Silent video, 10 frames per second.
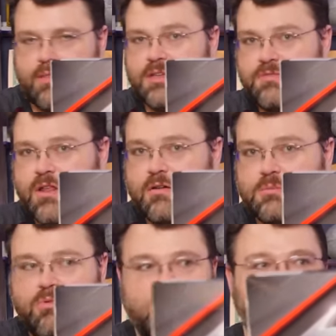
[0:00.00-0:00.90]
This video
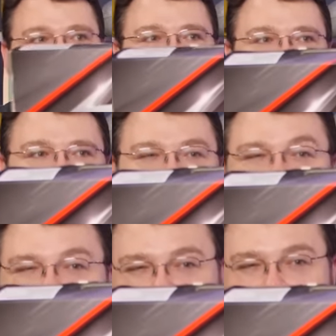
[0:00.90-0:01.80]
is brought to you by the
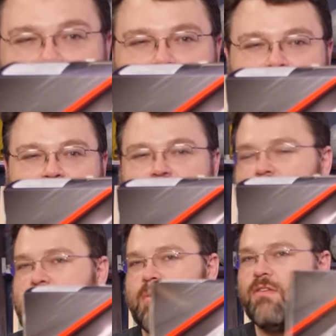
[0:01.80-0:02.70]
Z390
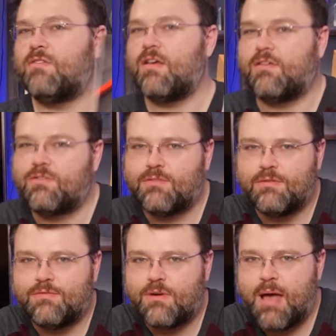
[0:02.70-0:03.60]
Phantom Gaming 6
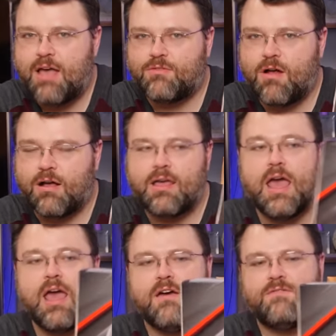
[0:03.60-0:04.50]
from ASRock.
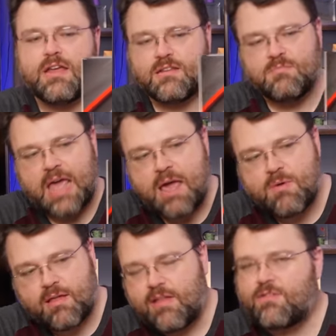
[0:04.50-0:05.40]
Phantom
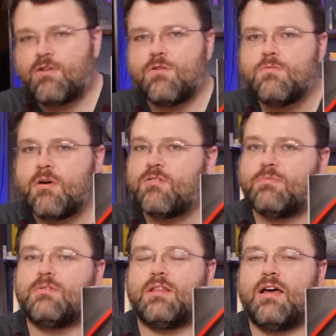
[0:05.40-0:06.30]
Gaming, that's a new
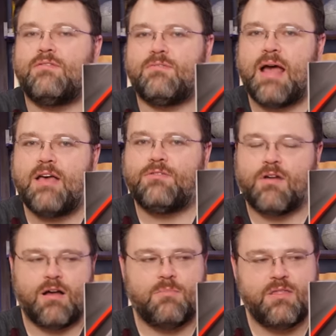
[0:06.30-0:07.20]
motherboard line from
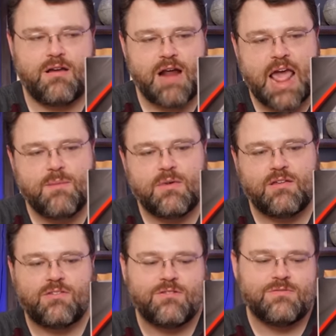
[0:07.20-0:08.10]
ASRock, but they're
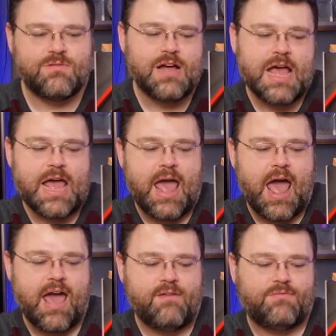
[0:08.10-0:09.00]
aiming to
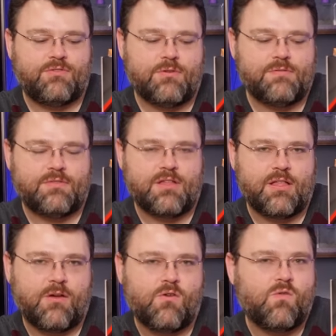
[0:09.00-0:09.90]
have sort of
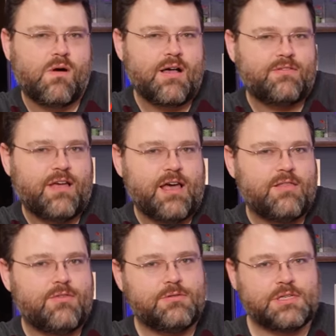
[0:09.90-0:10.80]
the
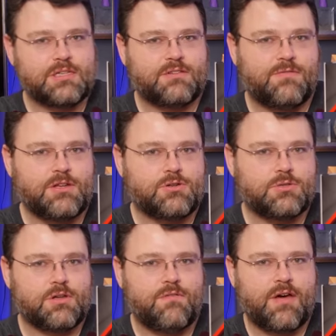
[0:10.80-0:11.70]
quasi-enthusiast
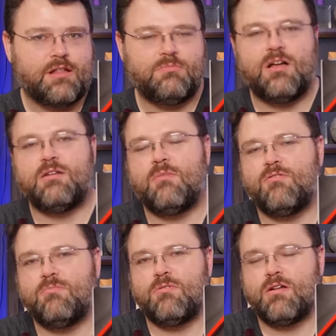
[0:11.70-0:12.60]
features available on a
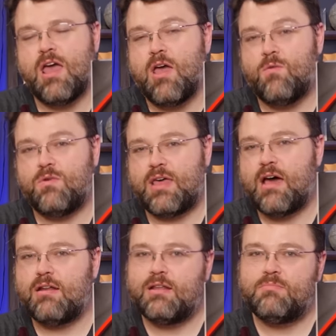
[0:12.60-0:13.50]
motherboard
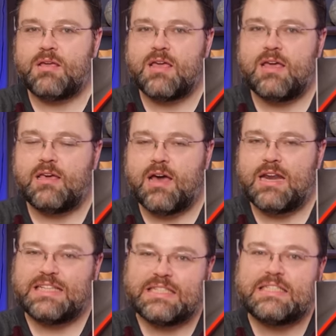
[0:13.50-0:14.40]
without it being
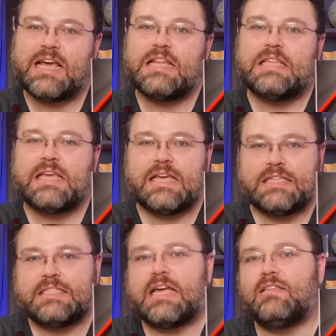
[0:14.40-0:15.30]
an insanely
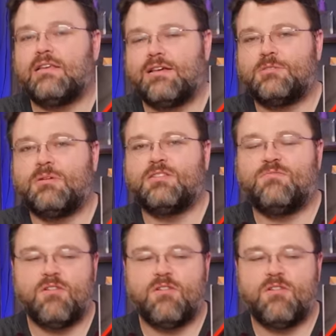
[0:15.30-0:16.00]
expensive